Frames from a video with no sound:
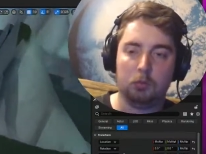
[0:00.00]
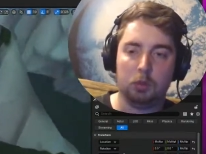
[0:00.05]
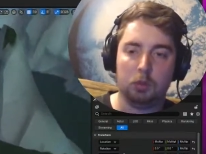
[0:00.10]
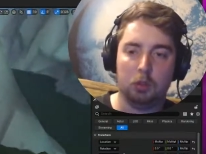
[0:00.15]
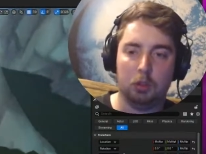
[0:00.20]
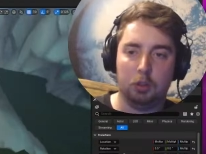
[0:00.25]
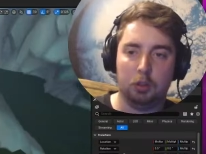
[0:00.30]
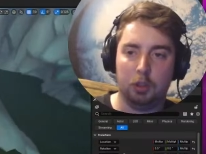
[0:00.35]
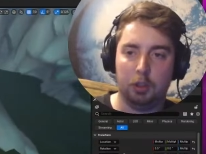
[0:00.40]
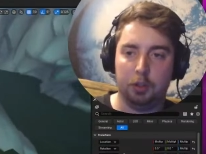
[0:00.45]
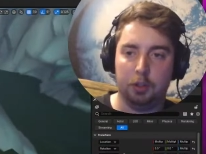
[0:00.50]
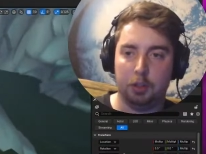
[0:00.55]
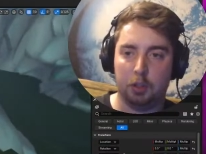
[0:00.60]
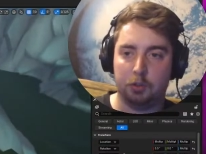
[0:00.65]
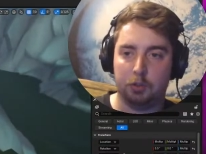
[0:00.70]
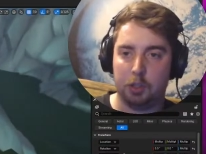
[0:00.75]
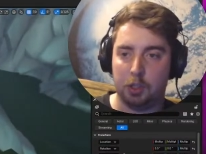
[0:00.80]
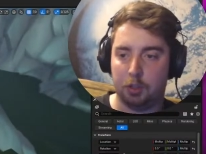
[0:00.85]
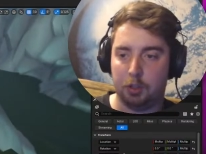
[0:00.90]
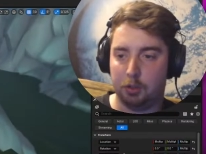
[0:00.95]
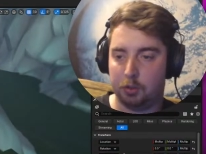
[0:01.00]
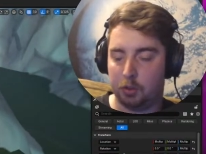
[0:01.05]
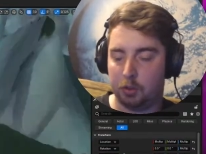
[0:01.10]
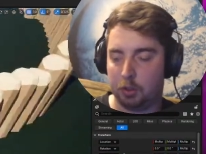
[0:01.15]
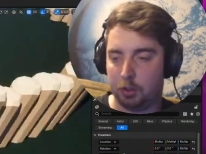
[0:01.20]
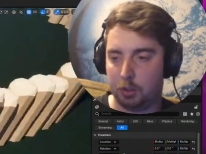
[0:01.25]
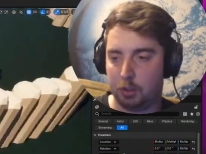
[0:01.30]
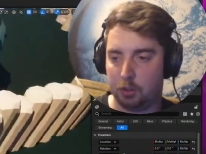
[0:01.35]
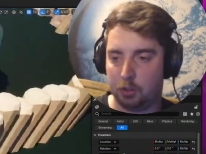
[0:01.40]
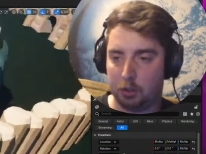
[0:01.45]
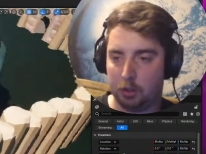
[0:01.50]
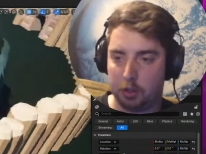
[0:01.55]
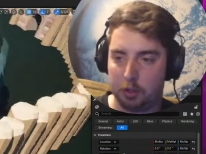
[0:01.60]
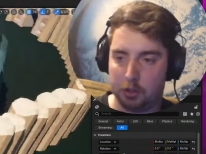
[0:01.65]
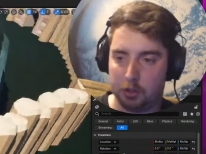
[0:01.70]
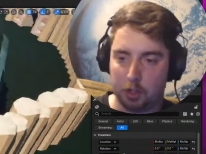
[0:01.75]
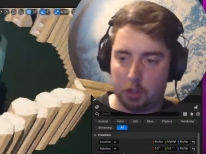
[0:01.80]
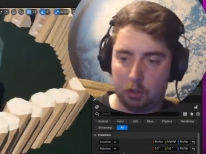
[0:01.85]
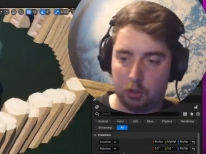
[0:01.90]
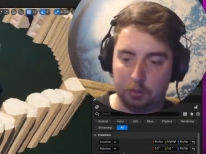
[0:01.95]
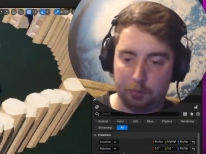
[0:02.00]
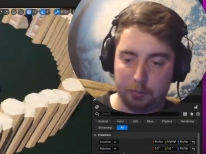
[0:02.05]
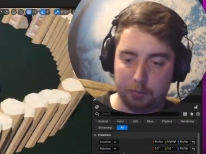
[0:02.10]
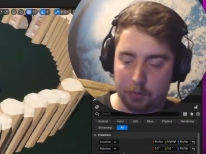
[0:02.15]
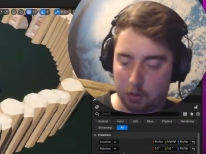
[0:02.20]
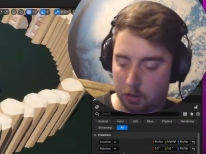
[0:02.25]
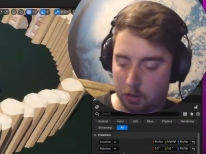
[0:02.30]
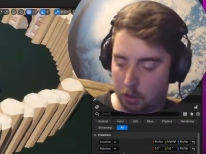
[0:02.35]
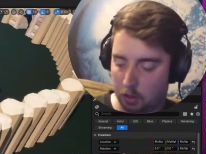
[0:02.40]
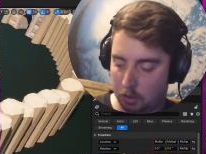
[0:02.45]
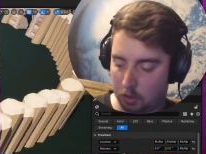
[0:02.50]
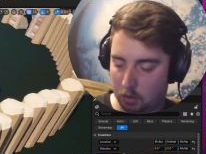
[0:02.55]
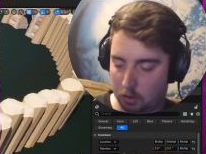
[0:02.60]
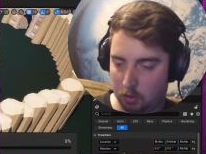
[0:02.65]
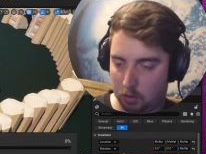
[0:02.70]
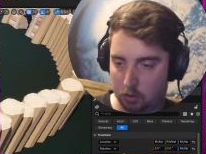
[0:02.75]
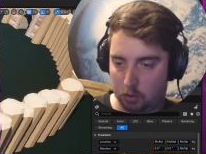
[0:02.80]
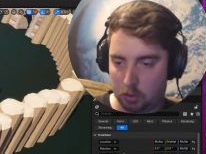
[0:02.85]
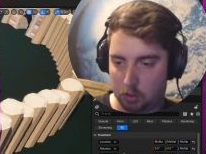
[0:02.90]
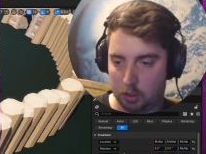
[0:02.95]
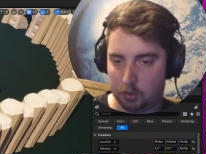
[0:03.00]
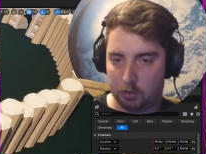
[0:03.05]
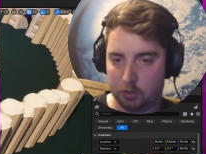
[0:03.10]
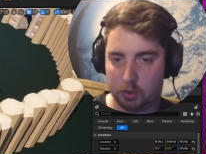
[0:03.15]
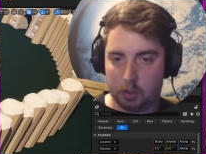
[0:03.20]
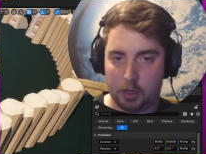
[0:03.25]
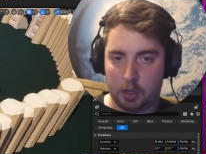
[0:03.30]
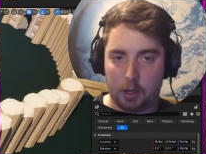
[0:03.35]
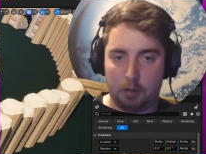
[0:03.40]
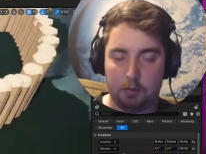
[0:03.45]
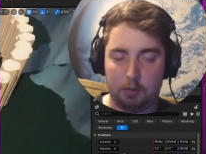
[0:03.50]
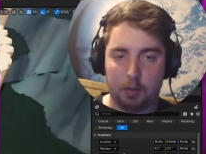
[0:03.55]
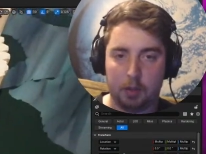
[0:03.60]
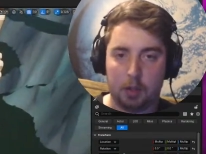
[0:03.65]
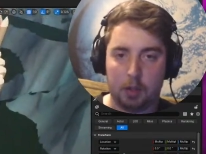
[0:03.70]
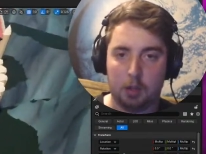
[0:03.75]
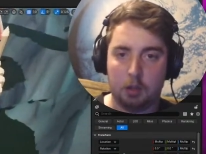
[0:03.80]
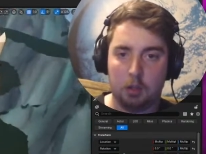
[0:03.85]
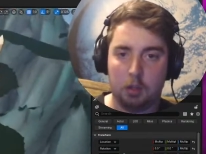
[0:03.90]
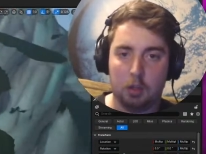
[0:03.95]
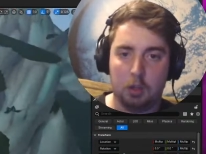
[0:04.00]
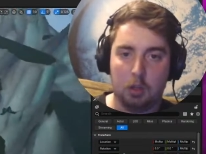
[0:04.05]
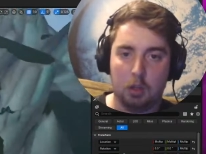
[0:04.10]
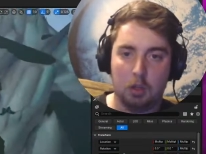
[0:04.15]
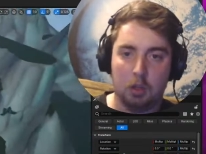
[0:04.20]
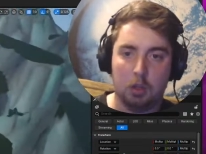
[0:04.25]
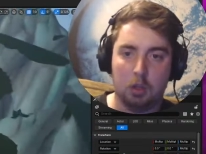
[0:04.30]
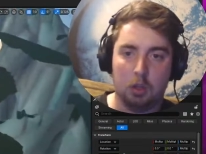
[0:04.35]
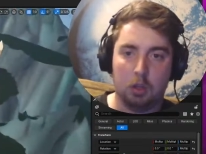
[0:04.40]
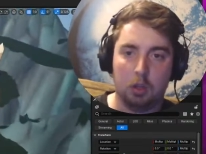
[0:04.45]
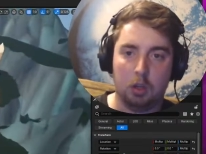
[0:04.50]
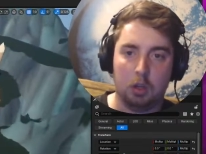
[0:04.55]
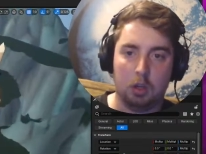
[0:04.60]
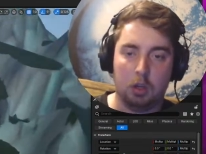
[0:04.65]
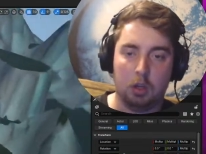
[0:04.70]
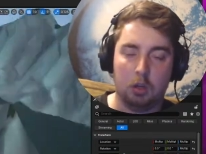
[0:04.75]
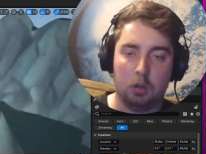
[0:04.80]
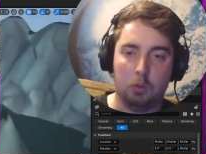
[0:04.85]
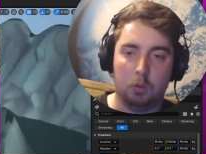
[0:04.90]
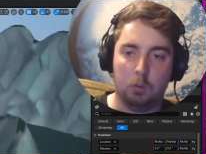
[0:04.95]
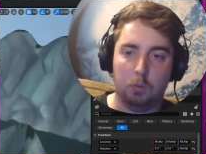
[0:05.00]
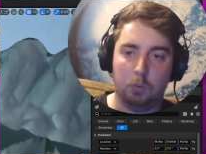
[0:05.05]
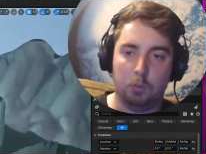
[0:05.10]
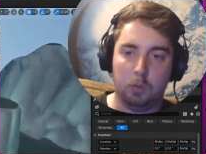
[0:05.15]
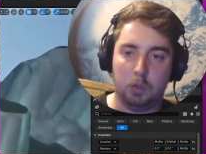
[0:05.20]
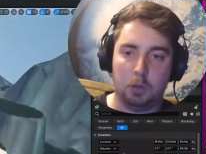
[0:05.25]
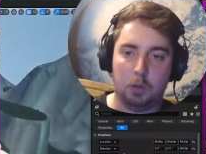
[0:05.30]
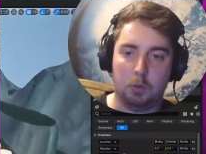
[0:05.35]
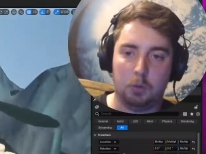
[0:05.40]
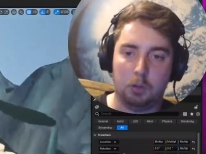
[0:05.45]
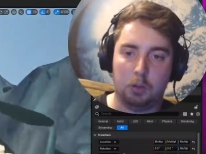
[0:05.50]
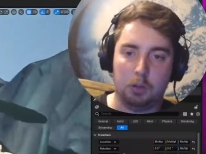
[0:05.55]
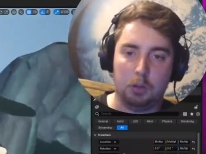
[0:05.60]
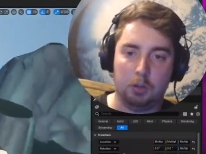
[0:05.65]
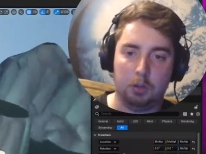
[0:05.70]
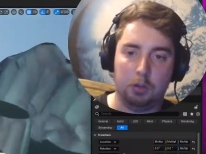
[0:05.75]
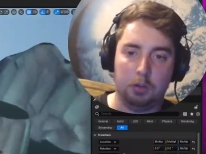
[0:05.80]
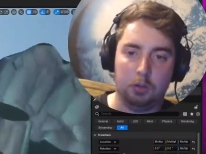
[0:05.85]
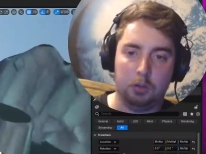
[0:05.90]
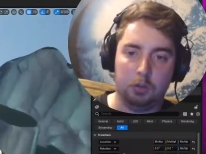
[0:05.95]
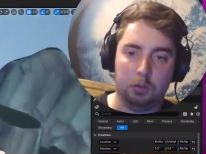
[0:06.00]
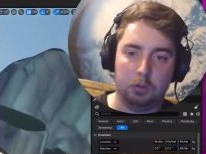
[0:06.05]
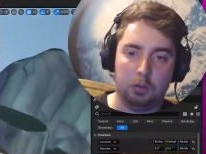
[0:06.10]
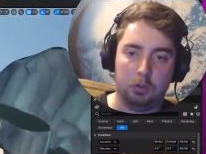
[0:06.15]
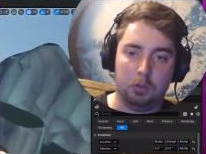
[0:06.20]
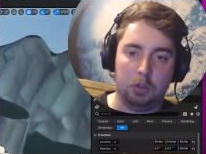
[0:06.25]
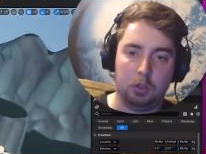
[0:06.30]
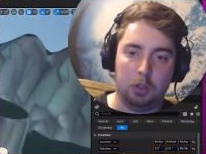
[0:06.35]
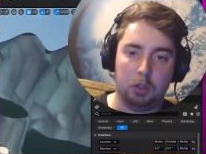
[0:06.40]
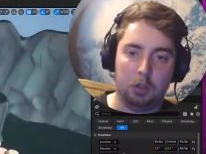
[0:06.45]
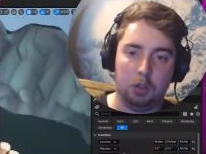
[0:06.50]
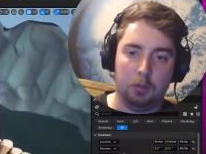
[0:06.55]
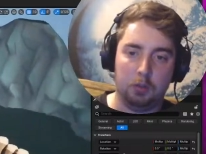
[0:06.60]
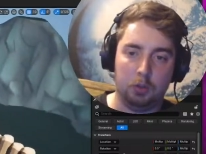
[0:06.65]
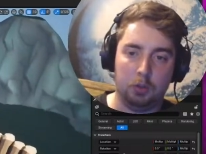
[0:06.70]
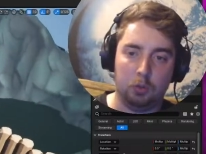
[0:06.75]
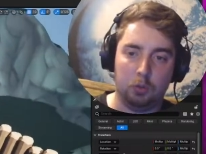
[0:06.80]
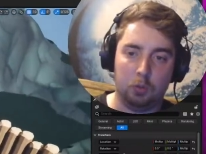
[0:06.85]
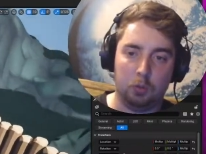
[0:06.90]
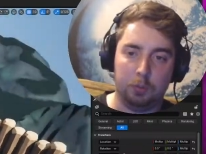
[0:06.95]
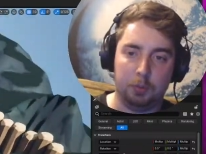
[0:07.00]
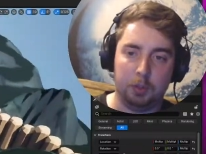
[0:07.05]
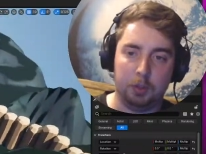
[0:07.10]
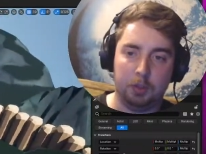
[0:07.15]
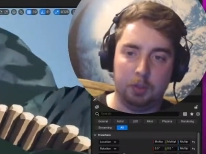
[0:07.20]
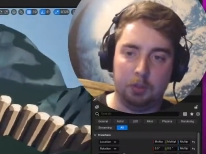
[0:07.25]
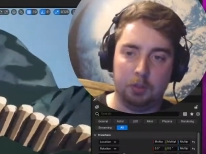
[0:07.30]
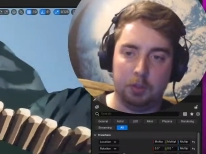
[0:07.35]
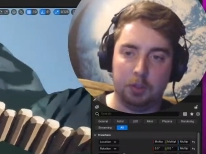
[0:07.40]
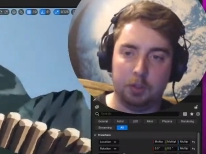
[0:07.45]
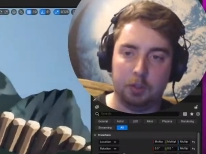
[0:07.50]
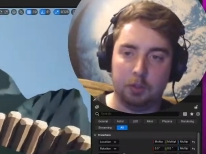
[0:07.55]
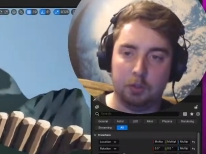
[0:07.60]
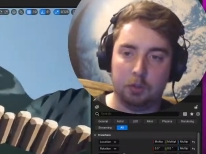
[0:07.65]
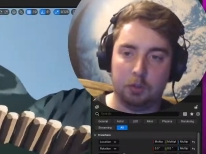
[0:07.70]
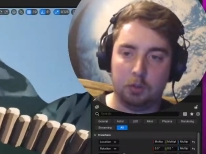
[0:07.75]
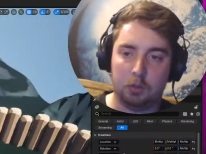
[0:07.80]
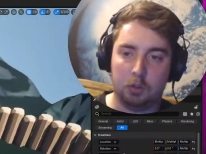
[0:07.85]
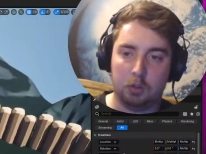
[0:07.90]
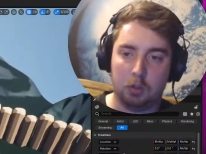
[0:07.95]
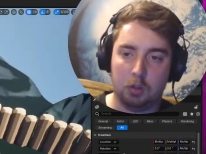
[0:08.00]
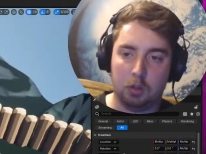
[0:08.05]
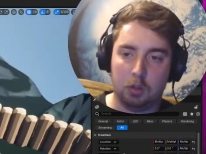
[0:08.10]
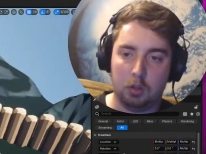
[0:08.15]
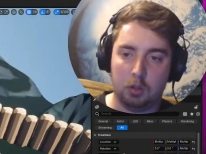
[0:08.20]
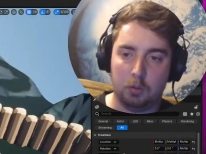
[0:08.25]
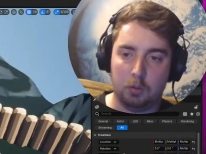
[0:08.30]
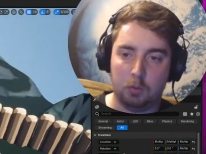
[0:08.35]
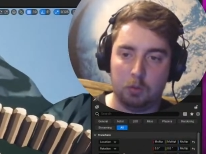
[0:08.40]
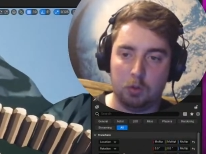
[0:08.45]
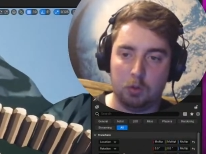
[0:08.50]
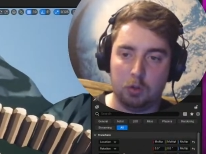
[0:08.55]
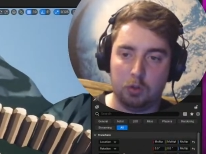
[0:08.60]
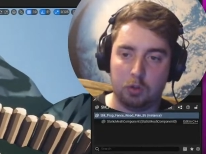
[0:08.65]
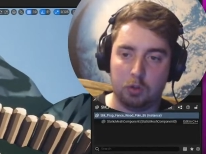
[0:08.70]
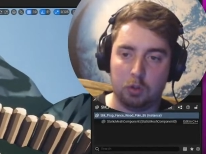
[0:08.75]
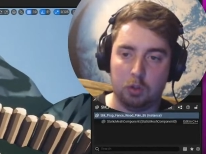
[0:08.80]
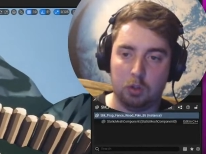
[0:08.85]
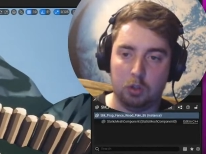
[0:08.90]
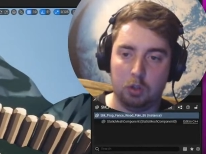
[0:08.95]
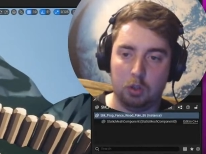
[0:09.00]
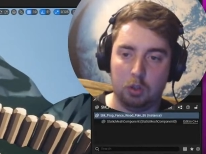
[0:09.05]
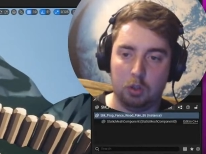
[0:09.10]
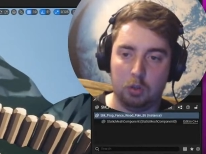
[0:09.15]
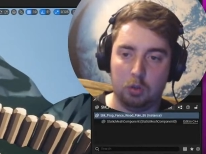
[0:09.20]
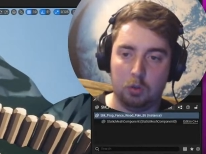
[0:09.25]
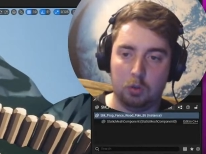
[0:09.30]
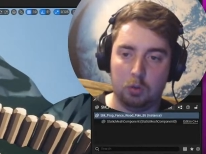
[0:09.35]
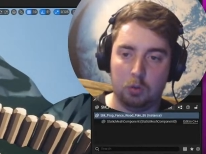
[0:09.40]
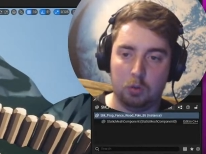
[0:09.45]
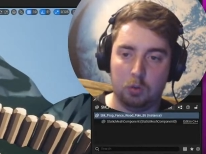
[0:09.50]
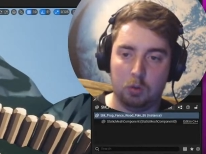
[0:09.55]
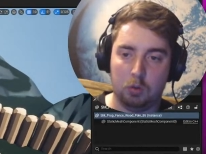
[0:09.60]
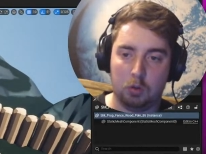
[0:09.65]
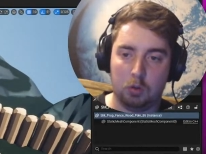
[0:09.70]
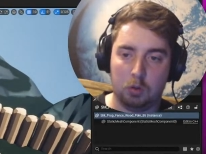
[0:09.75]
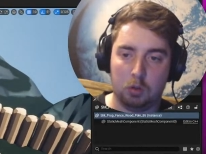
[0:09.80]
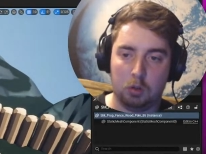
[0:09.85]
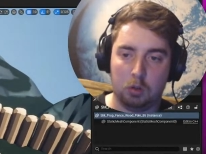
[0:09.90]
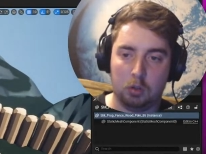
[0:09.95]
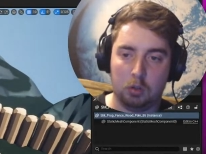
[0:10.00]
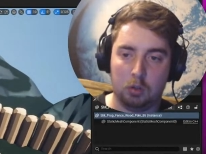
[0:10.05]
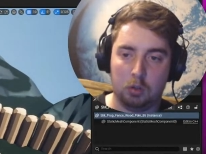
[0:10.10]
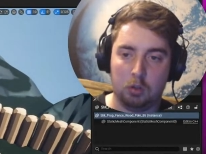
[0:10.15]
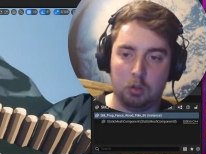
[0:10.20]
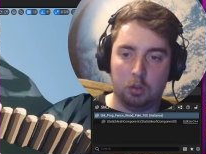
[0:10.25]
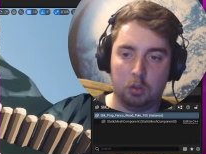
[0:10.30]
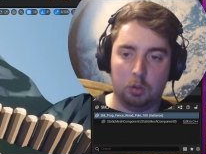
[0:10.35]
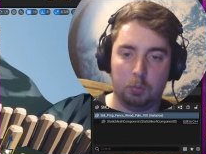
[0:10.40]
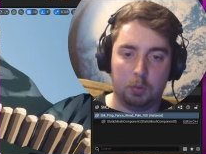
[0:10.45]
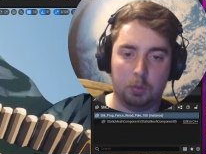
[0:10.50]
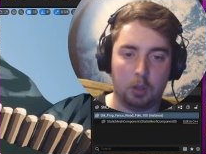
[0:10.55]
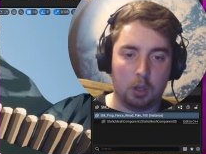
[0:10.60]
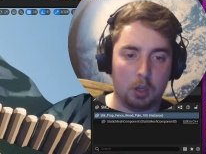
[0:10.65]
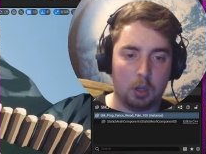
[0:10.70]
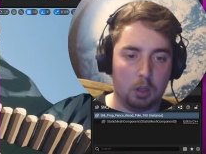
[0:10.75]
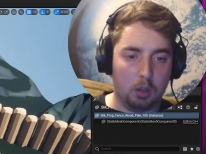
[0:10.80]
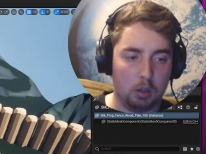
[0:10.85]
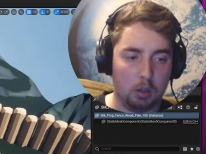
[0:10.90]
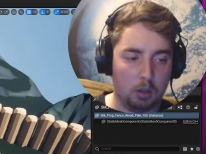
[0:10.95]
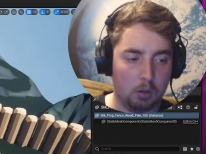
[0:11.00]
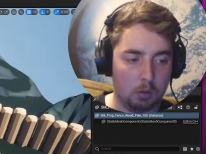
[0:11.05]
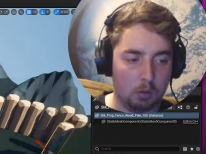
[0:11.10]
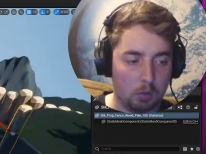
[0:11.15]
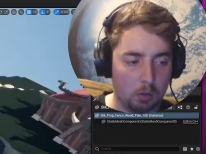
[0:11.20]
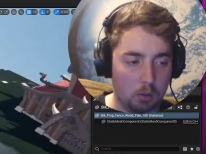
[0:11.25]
And then I'd say this side is actually fine. So let's save that. Get one of those individual pieces. It was you. Duplicate you.